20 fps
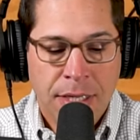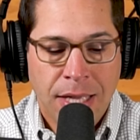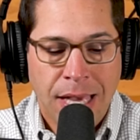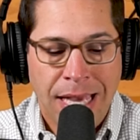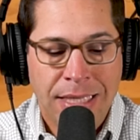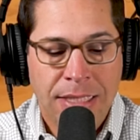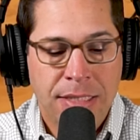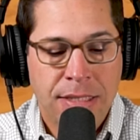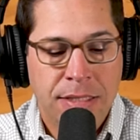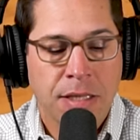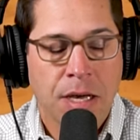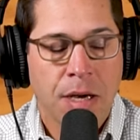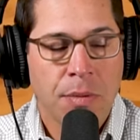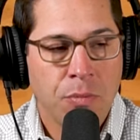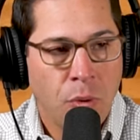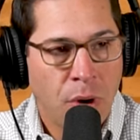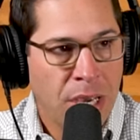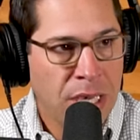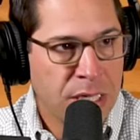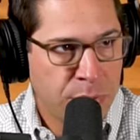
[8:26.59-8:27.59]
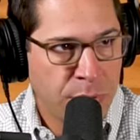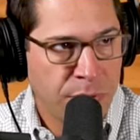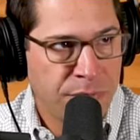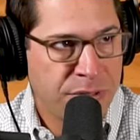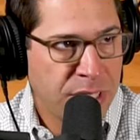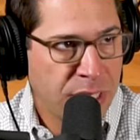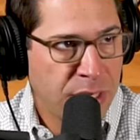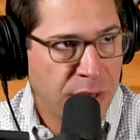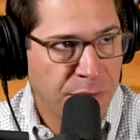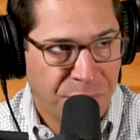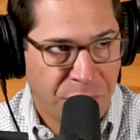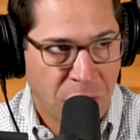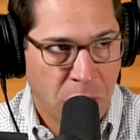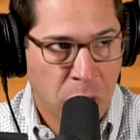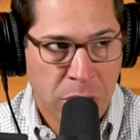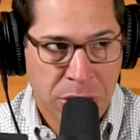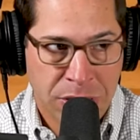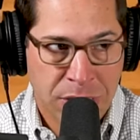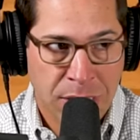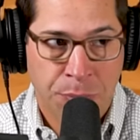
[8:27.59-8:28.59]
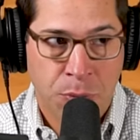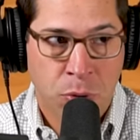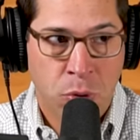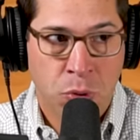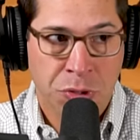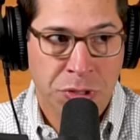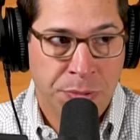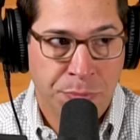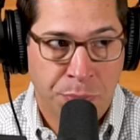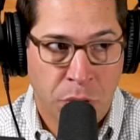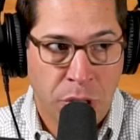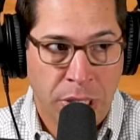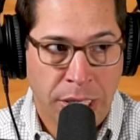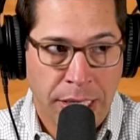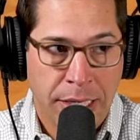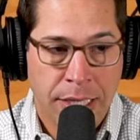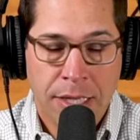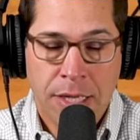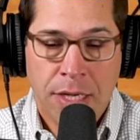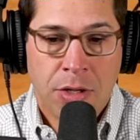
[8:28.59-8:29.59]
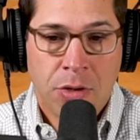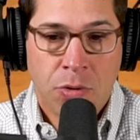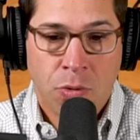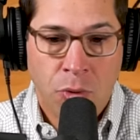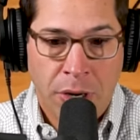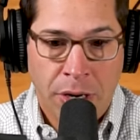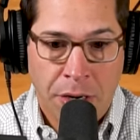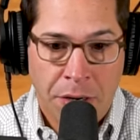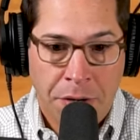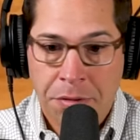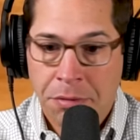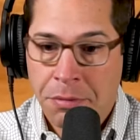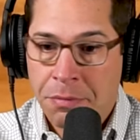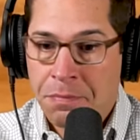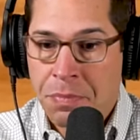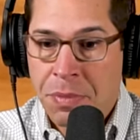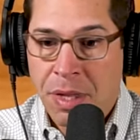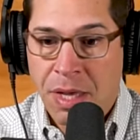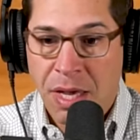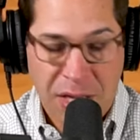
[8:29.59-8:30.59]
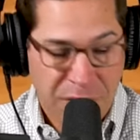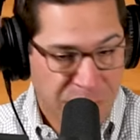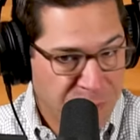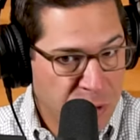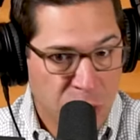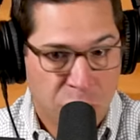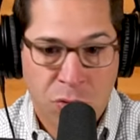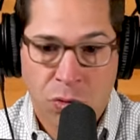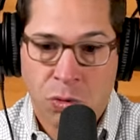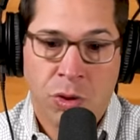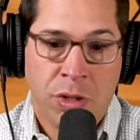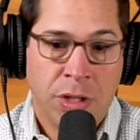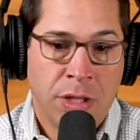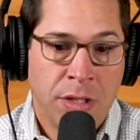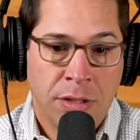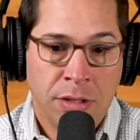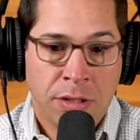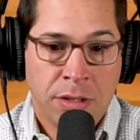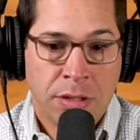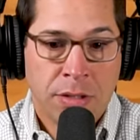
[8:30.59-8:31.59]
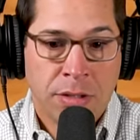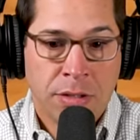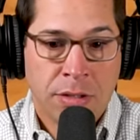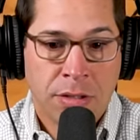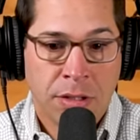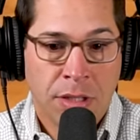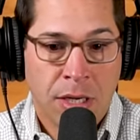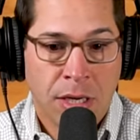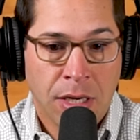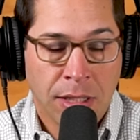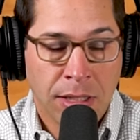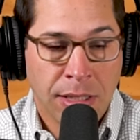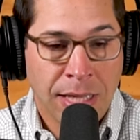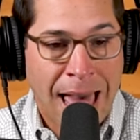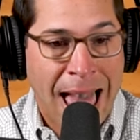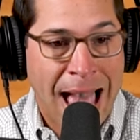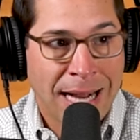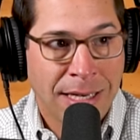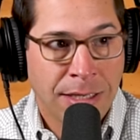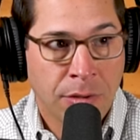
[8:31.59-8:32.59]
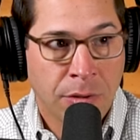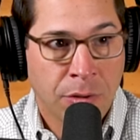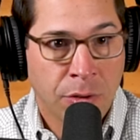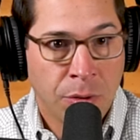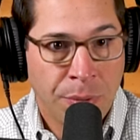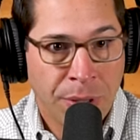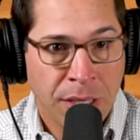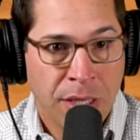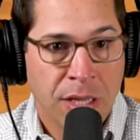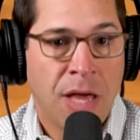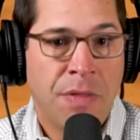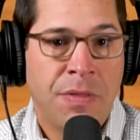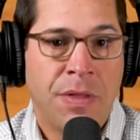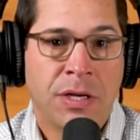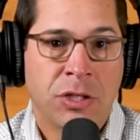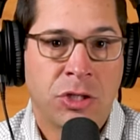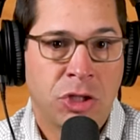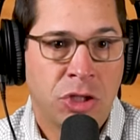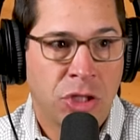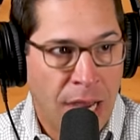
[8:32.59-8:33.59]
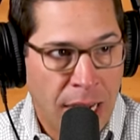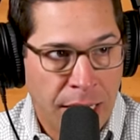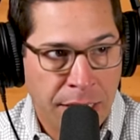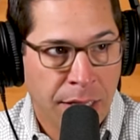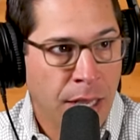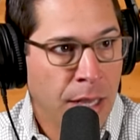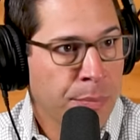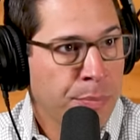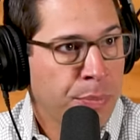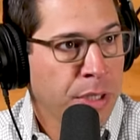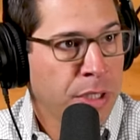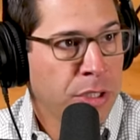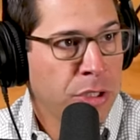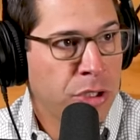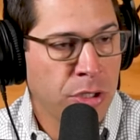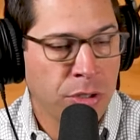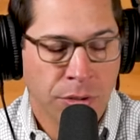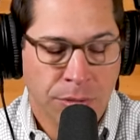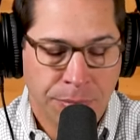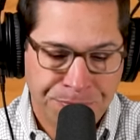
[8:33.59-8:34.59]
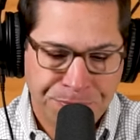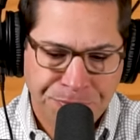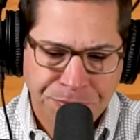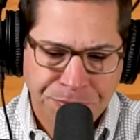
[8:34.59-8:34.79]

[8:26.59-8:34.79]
in some ways we've seen a fairly typical spring where inventory uh, lagged a little bit and then shot up in June.